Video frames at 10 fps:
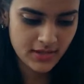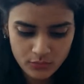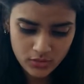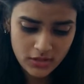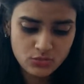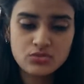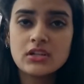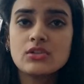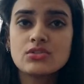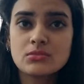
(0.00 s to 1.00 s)
I would like to
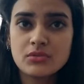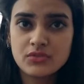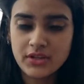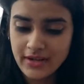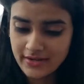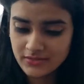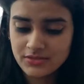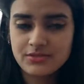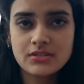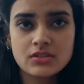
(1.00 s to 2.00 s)
tell you some of the
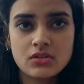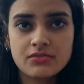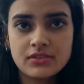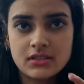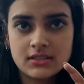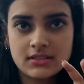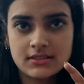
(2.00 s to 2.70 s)
characteristics of this